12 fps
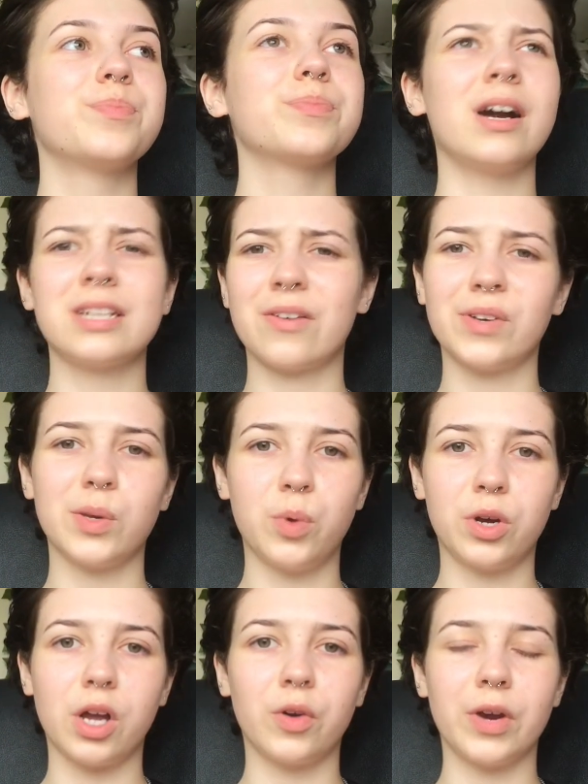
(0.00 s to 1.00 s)
I definitely
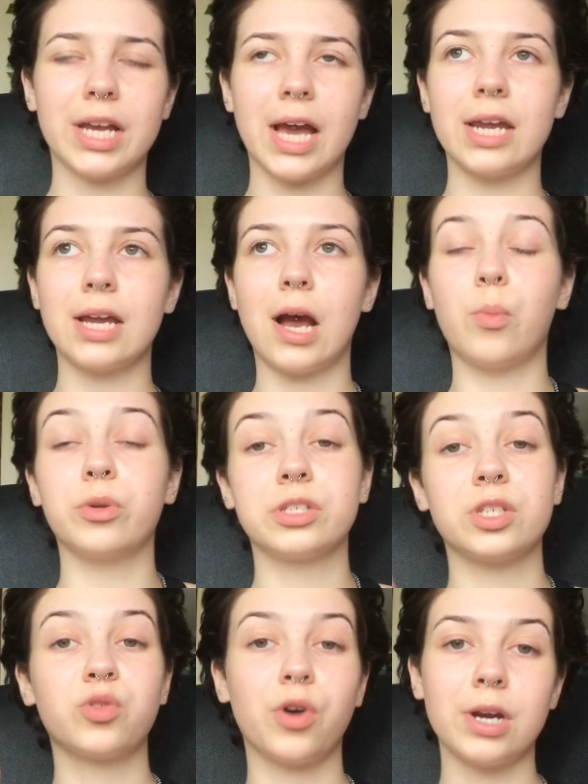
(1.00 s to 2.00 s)
would colour it again, and once
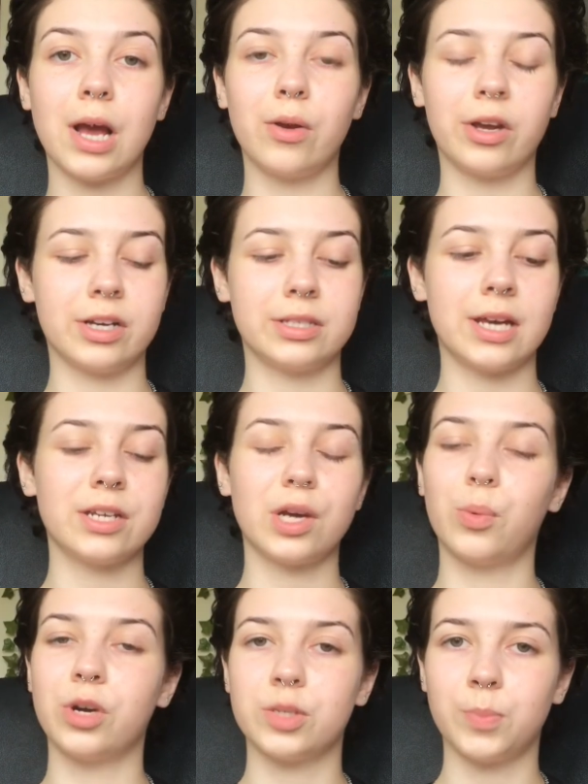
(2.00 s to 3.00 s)
it's grown out, like I said, I
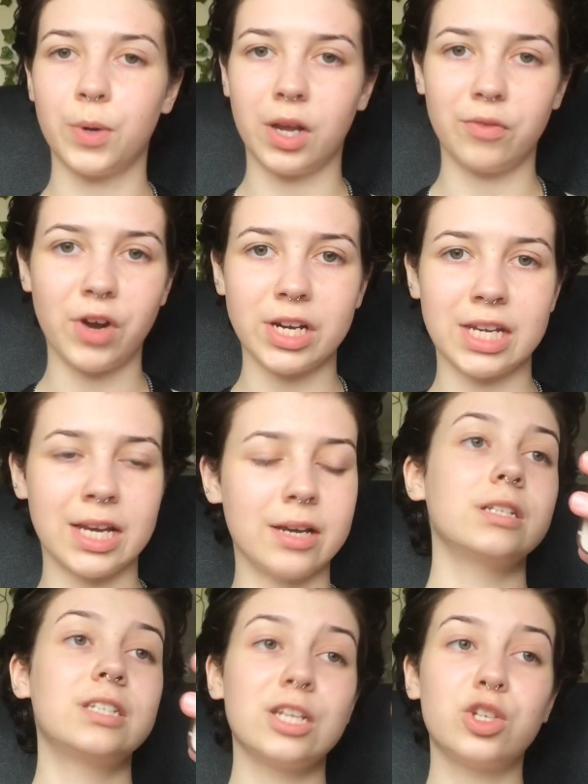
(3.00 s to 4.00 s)
wanted to put like red in it.
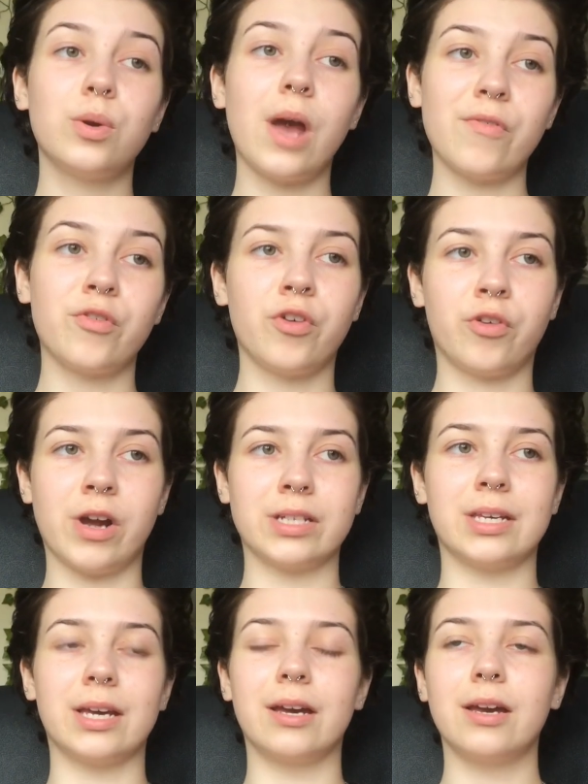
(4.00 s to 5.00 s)
Did you ever
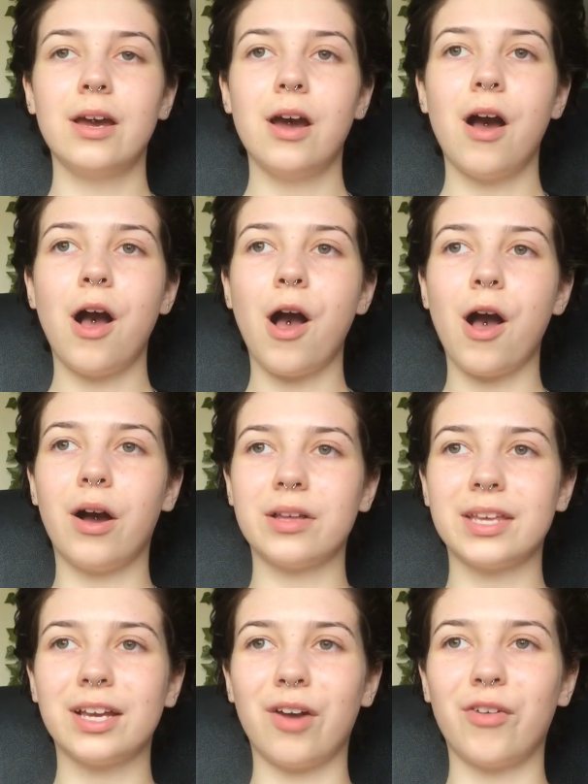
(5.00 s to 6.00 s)
regret it? I
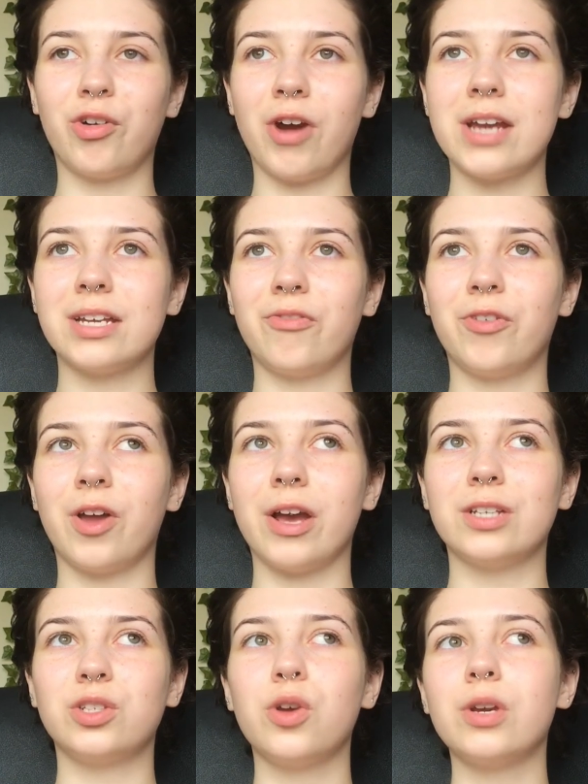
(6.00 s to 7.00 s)
think I regretted it for
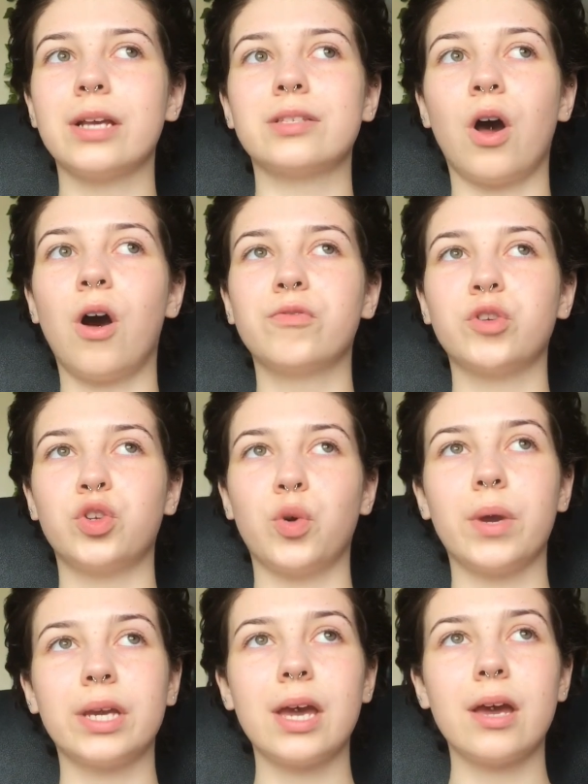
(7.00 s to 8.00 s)
like 2 days after
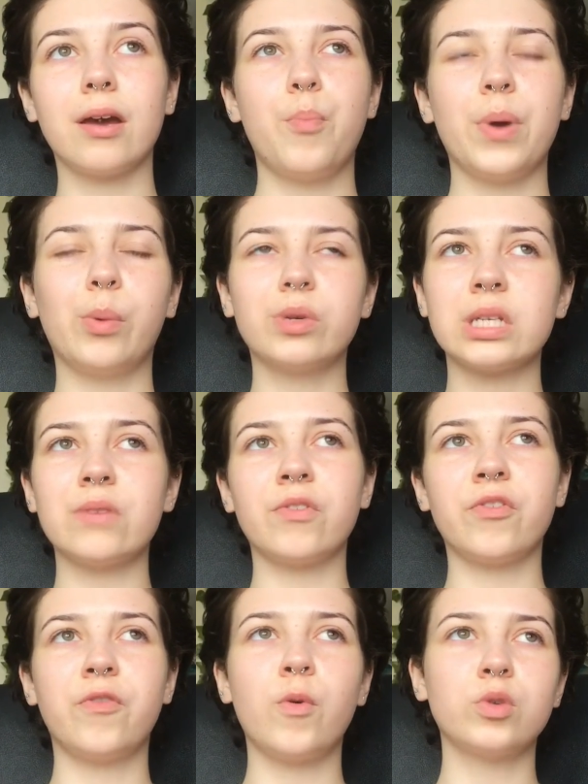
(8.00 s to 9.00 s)
doing it, but it wasn't
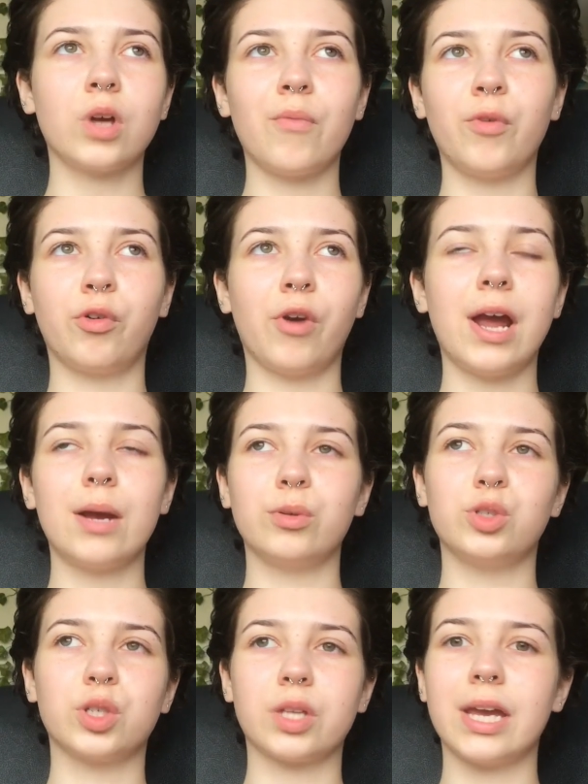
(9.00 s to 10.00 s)
even full-time regret. It
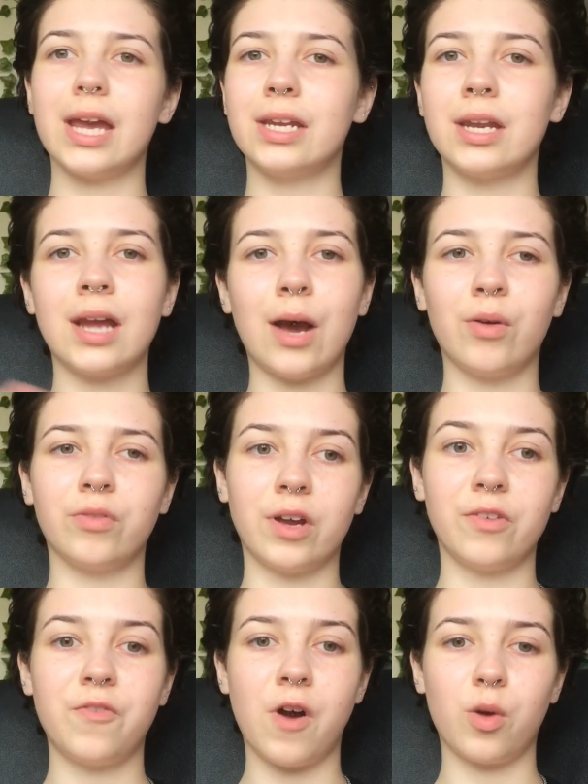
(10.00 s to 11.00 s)
was just like in and out of
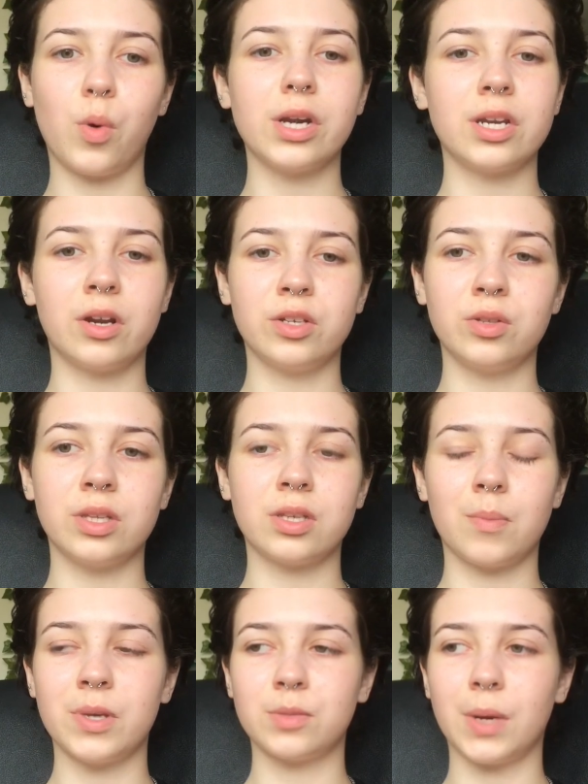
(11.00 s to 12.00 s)
like, fuck, why did I do this?
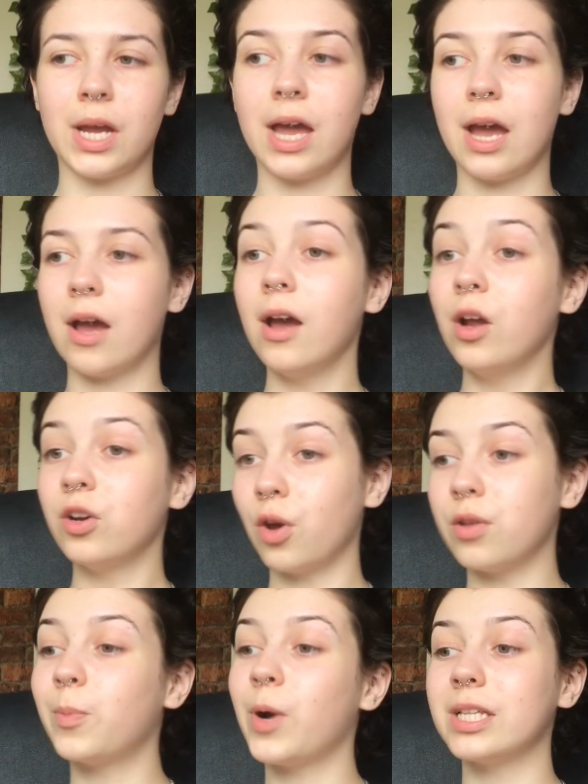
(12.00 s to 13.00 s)
I missed my hair.
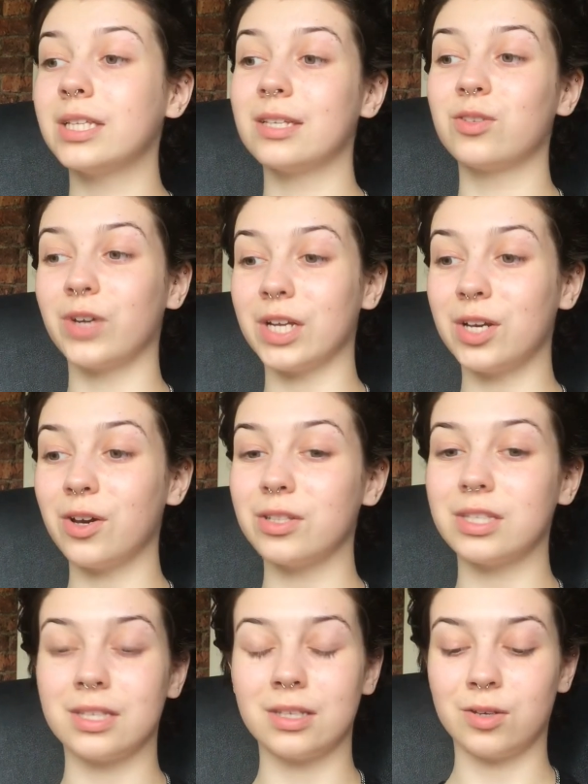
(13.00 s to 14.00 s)
No, wait, this is really good.
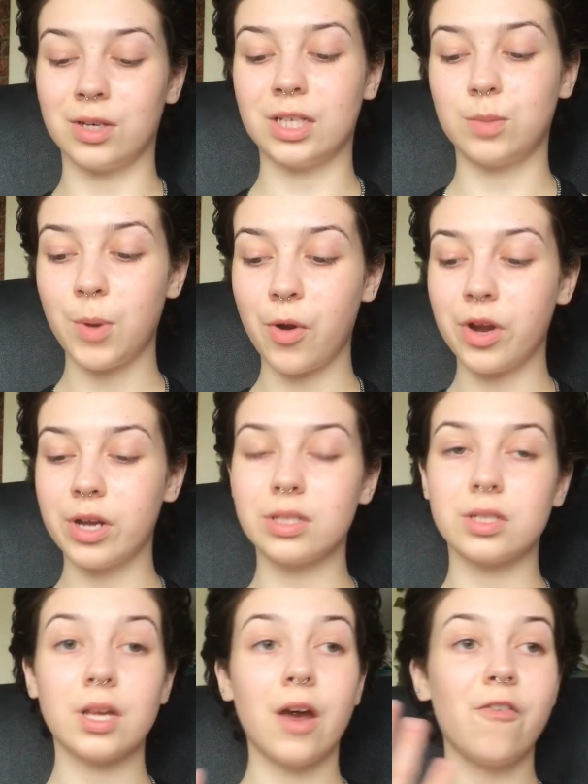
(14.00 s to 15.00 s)
This is a good
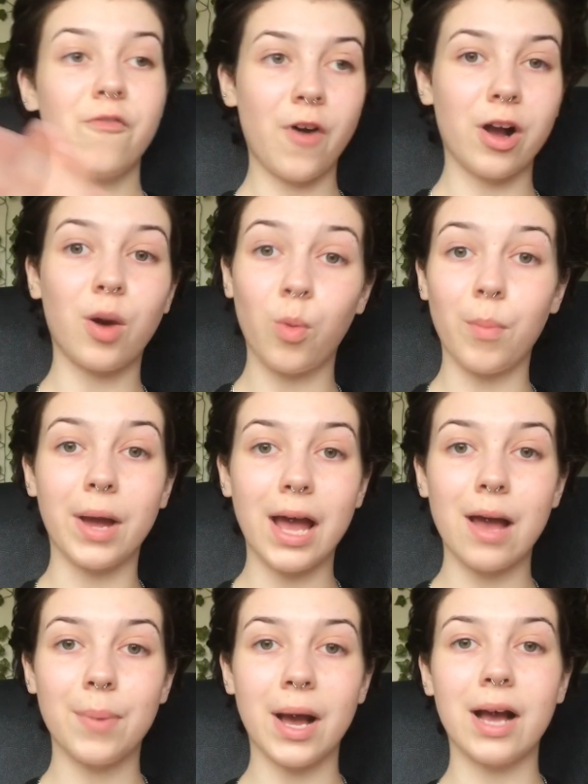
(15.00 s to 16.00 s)
experience. Fuck, I want my
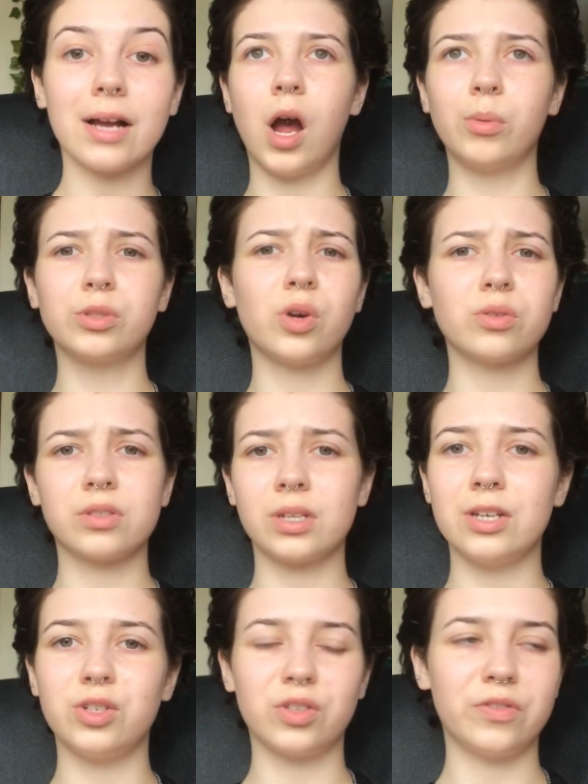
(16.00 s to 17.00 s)
hair back. I was
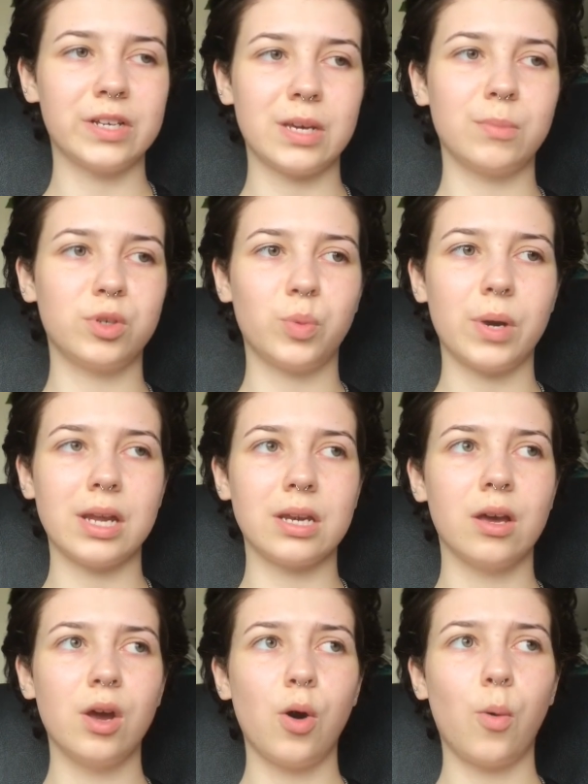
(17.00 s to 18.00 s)
constantly just flicking
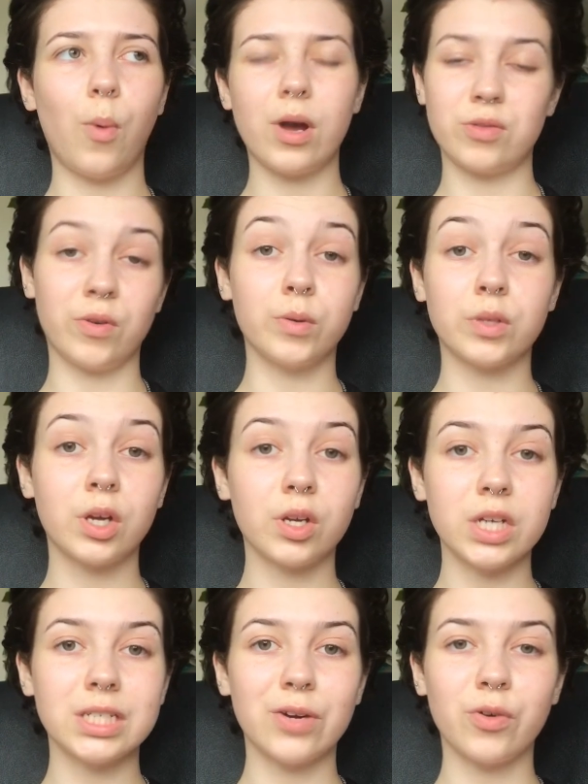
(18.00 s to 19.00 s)
between whether it was a good
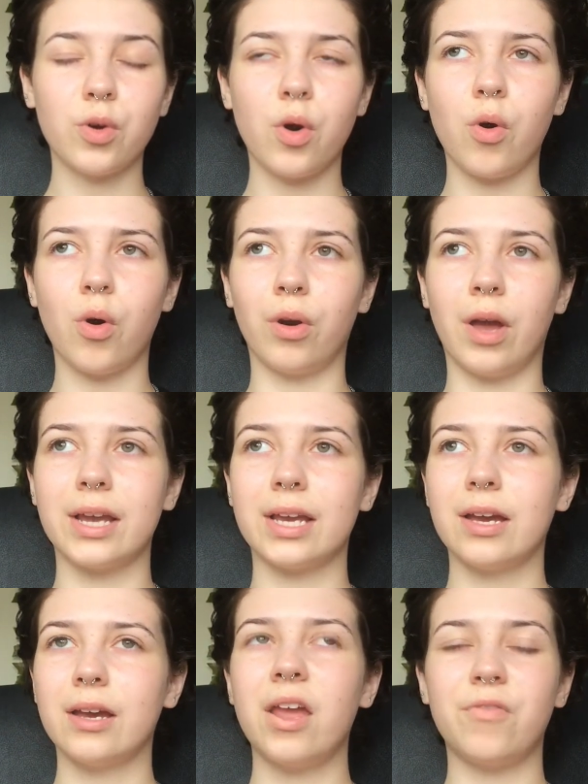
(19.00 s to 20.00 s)
idea or not, or like
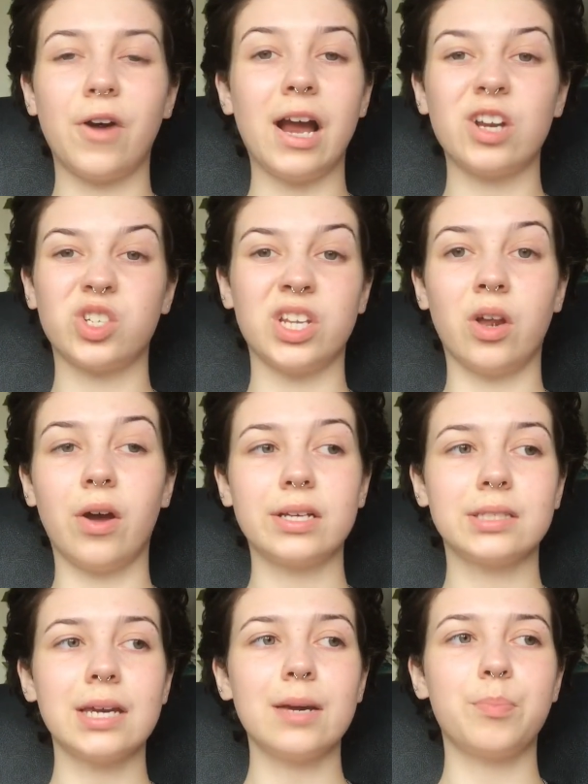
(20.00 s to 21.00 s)
if I actually
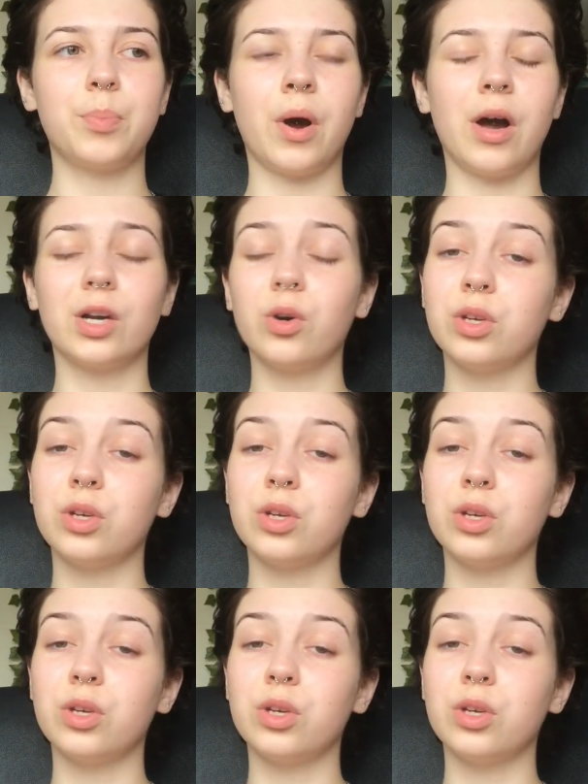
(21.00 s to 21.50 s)
liked it, but I got